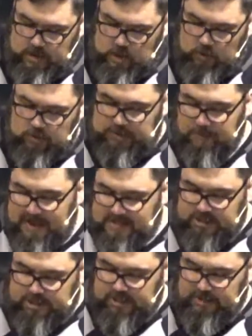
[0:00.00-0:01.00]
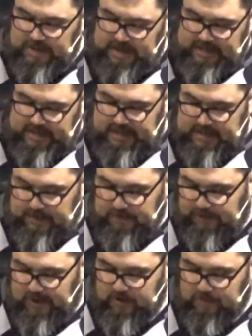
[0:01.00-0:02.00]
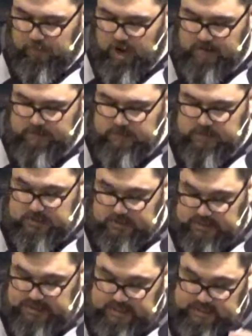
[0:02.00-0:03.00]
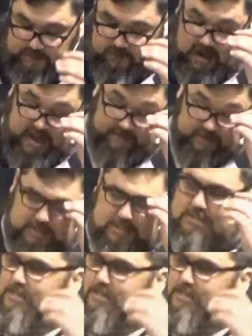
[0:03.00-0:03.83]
There's a message found in Proverbs 6:5, and this